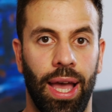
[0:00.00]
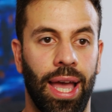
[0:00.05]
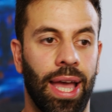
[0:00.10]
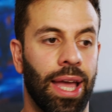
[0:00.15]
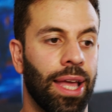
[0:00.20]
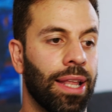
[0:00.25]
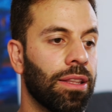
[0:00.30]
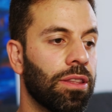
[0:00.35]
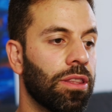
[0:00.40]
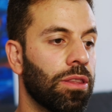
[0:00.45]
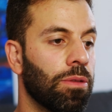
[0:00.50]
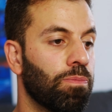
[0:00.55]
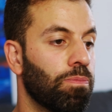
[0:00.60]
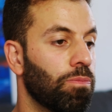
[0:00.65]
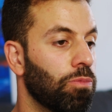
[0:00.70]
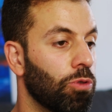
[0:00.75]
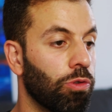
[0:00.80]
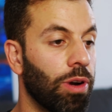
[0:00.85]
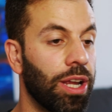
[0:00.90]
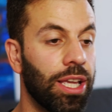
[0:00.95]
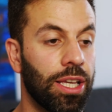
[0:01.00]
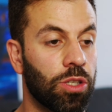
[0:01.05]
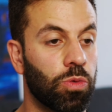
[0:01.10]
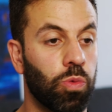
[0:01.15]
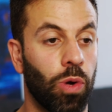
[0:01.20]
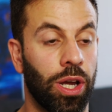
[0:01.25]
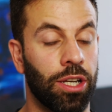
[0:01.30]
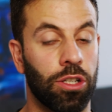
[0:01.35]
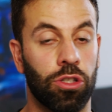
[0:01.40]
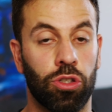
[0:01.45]
And the greatest
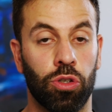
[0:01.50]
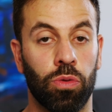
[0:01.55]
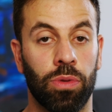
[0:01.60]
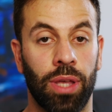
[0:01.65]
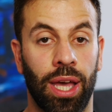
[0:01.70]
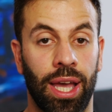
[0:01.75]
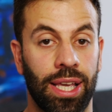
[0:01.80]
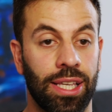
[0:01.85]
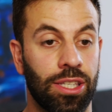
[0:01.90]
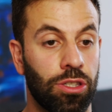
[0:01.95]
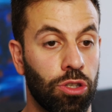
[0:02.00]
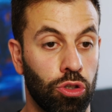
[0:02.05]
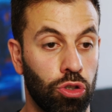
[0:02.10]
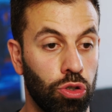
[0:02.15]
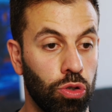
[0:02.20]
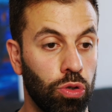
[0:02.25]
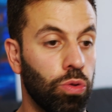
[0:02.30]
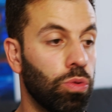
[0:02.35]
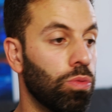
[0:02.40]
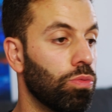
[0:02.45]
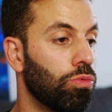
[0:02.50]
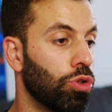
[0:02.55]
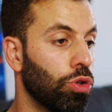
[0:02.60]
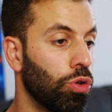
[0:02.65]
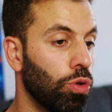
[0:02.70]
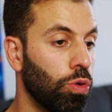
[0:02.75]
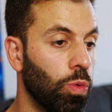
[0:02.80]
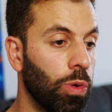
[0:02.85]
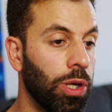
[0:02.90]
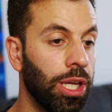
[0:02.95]
way to do that is to do
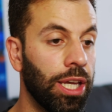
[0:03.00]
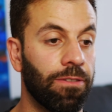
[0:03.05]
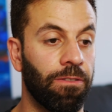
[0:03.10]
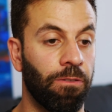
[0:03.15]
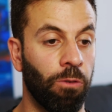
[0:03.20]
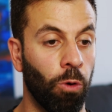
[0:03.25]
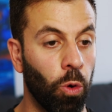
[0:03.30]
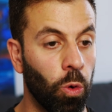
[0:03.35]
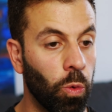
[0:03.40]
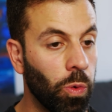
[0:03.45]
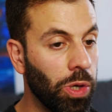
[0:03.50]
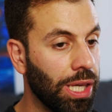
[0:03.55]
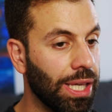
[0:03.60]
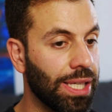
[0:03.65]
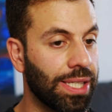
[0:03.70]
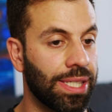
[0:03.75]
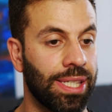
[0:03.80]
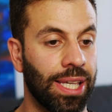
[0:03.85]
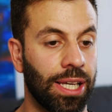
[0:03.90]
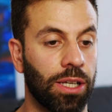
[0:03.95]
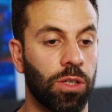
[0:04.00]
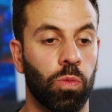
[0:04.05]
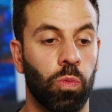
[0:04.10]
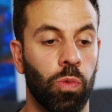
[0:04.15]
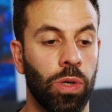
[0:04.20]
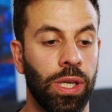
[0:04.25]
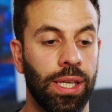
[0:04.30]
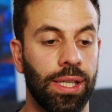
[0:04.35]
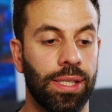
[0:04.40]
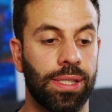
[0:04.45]
two week, four week, six
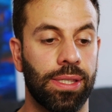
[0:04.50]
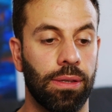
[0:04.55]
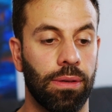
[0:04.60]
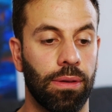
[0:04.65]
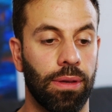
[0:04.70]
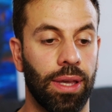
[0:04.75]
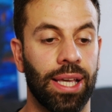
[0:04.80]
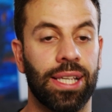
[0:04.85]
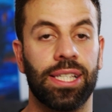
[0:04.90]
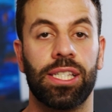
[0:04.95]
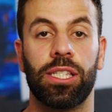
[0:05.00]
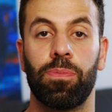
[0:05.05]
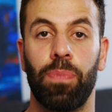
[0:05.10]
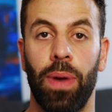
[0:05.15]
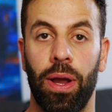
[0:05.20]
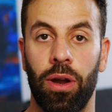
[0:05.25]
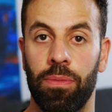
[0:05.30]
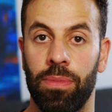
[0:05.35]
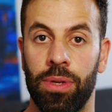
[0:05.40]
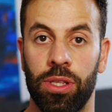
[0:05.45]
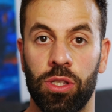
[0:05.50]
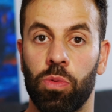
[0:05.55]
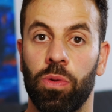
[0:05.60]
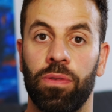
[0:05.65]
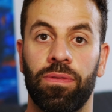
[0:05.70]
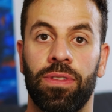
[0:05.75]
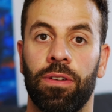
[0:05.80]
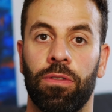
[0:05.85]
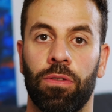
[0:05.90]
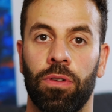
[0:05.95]
weeks experiments
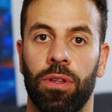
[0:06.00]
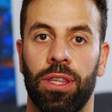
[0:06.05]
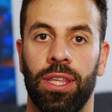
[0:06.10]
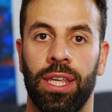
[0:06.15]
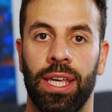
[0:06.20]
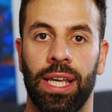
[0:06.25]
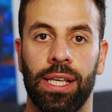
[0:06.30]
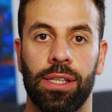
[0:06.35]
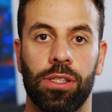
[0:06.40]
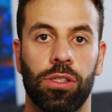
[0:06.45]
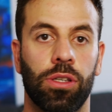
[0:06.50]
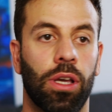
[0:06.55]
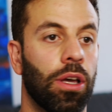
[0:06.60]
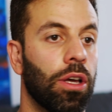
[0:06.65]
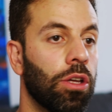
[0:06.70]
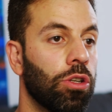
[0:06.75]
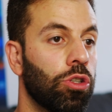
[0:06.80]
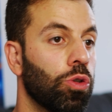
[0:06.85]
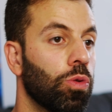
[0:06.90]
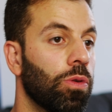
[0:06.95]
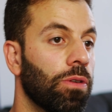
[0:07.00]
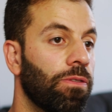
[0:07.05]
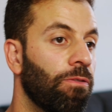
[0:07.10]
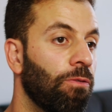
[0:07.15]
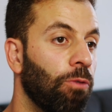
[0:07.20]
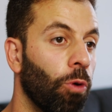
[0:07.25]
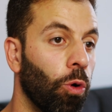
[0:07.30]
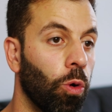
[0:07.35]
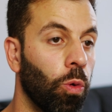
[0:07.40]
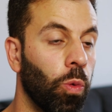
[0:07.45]
with different things. Do a
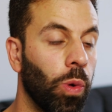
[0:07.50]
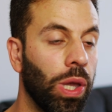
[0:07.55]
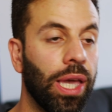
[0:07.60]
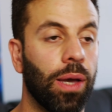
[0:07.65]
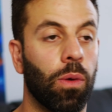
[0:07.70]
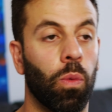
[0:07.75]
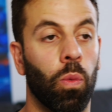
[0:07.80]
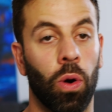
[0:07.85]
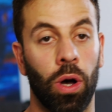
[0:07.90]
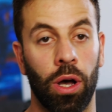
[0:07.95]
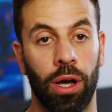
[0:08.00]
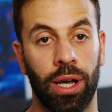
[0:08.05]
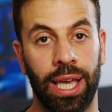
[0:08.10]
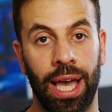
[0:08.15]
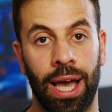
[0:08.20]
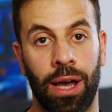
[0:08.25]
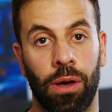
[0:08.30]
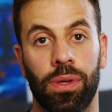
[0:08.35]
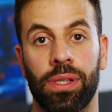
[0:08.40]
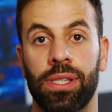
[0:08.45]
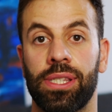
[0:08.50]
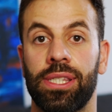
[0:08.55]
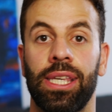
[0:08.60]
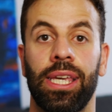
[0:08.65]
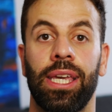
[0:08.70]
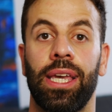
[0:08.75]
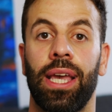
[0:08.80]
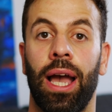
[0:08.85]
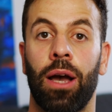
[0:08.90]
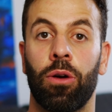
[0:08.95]
four week workout and
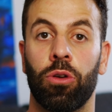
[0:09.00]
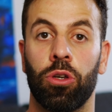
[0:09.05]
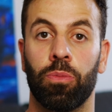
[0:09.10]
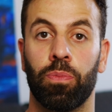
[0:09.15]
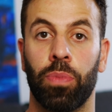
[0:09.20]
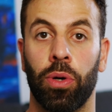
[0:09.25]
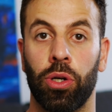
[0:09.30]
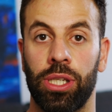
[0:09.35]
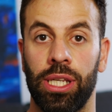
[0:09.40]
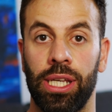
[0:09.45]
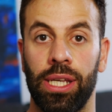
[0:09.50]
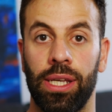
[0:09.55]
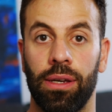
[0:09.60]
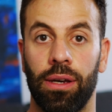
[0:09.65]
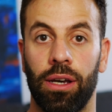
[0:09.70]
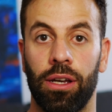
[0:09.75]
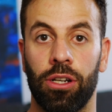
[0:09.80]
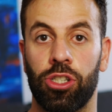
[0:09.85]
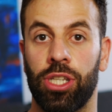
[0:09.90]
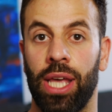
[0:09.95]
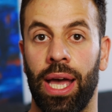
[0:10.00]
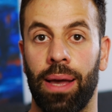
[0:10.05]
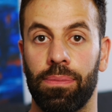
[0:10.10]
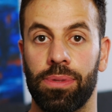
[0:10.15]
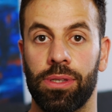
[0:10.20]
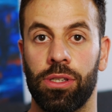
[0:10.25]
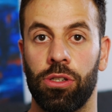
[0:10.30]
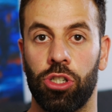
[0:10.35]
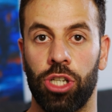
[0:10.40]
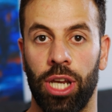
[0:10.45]
see how your body
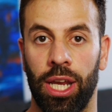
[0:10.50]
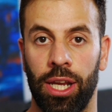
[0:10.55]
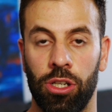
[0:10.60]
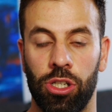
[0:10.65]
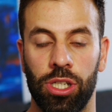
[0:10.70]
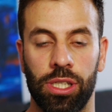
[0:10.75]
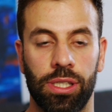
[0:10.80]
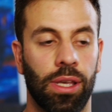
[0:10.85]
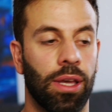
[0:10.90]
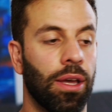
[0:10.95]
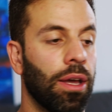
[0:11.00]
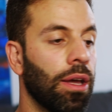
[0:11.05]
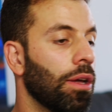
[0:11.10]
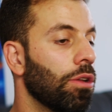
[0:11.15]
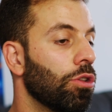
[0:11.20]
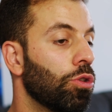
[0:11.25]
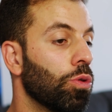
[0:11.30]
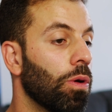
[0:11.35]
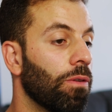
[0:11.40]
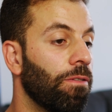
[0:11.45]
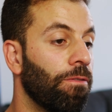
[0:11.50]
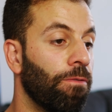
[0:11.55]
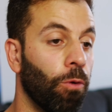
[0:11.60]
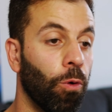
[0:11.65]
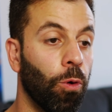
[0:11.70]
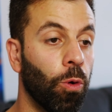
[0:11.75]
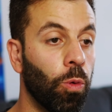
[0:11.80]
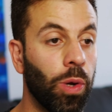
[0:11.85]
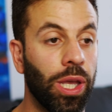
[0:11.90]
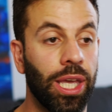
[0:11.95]
adapts and changes. Do a
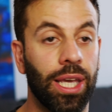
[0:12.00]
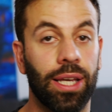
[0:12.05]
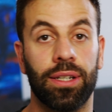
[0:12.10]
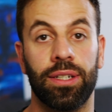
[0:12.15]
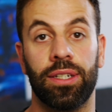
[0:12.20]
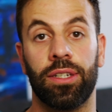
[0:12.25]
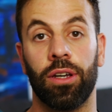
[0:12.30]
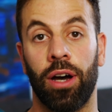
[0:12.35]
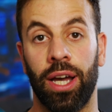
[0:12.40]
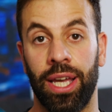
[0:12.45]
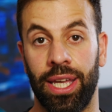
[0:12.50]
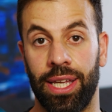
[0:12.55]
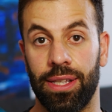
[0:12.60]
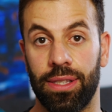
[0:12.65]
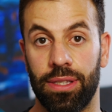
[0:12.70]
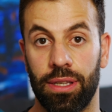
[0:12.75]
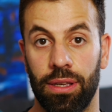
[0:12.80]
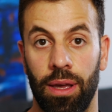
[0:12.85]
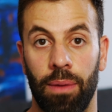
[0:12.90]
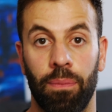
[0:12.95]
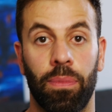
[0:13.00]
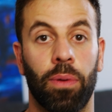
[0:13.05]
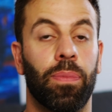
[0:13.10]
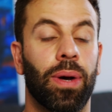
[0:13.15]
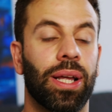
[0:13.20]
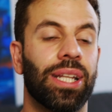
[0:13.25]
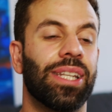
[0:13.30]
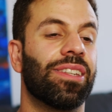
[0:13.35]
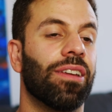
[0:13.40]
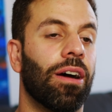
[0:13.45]
four week diet. But
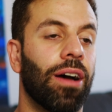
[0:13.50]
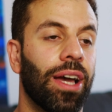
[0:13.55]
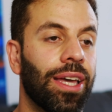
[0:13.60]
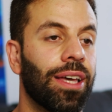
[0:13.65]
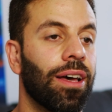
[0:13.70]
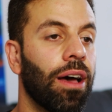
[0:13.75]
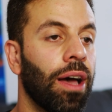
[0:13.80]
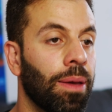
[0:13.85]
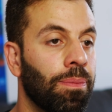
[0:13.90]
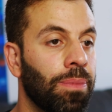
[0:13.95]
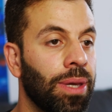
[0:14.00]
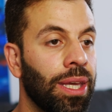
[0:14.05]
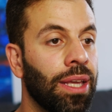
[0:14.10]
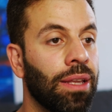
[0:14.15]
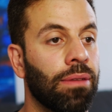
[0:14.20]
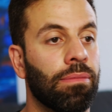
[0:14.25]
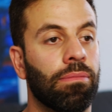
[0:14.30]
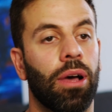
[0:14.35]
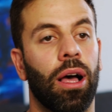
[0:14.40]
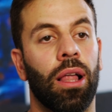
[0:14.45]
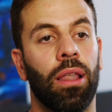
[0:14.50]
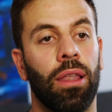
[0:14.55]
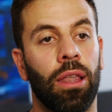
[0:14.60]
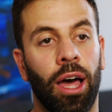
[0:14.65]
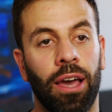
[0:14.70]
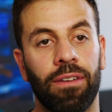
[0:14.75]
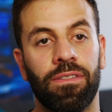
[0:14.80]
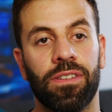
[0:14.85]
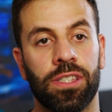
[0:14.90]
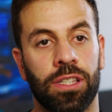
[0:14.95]
by diet, I mean a
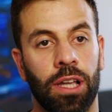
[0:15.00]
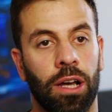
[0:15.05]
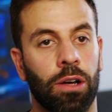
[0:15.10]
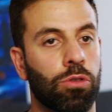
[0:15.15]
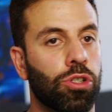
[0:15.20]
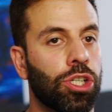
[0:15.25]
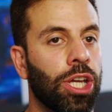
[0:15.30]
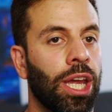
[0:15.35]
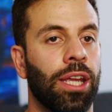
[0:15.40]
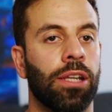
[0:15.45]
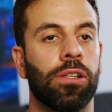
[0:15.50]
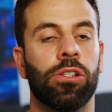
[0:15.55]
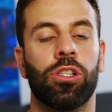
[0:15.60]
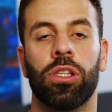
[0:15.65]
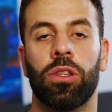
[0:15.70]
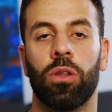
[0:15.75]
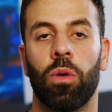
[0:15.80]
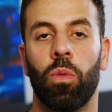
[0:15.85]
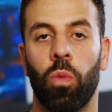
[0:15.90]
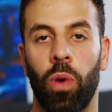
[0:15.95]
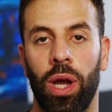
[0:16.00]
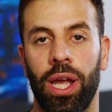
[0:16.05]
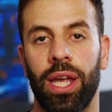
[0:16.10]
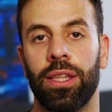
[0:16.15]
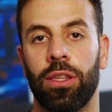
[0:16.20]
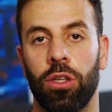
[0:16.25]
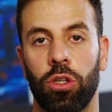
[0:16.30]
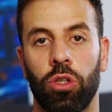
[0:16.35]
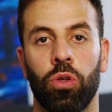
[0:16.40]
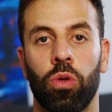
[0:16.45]
lifestyle change in the way
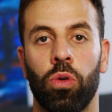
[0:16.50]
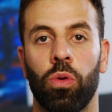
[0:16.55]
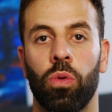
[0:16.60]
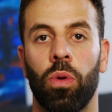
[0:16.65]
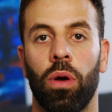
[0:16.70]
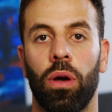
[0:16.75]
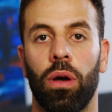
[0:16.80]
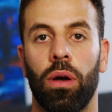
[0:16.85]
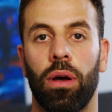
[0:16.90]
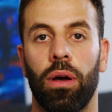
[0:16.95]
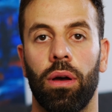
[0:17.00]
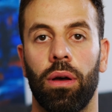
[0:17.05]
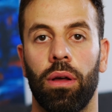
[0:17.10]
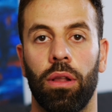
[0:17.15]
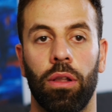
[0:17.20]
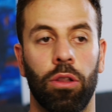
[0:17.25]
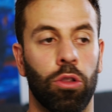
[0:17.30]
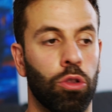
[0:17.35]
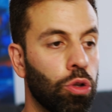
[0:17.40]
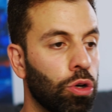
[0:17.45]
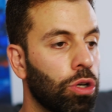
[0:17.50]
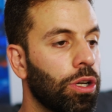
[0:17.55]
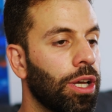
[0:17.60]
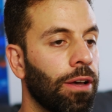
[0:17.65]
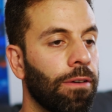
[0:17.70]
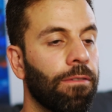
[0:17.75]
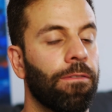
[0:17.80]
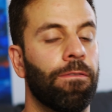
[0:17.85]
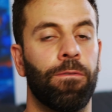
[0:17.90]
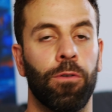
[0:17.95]
that you look
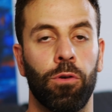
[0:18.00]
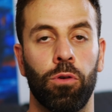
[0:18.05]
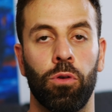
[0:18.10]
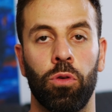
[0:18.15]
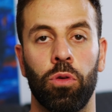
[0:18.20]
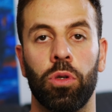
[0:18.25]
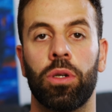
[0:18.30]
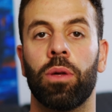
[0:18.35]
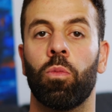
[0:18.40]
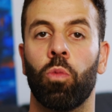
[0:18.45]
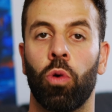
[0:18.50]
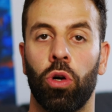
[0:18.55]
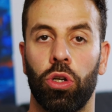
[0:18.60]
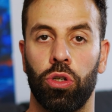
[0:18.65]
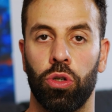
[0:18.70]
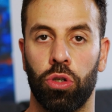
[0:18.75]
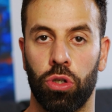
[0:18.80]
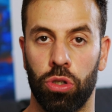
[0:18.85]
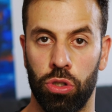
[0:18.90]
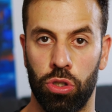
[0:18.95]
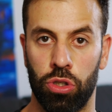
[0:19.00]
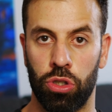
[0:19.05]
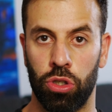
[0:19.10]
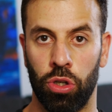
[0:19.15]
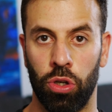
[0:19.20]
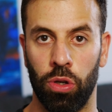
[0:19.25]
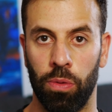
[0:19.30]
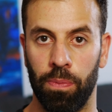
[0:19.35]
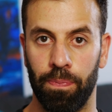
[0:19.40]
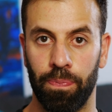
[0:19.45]
at food and what you
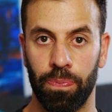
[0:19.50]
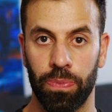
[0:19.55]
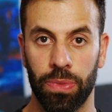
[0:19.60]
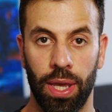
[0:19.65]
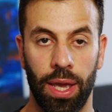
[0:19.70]
consume.